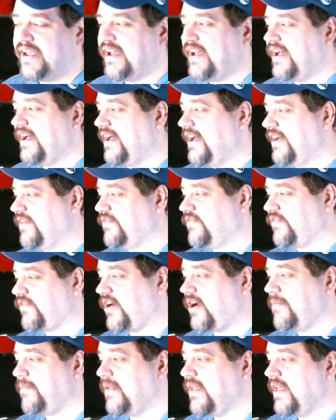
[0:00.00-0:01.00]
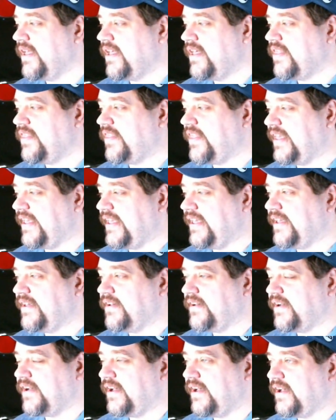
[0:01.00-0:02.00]
uh, from the
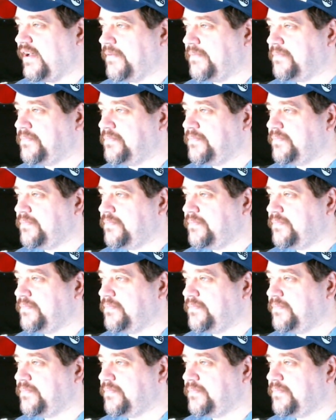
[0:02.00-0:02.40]
uh,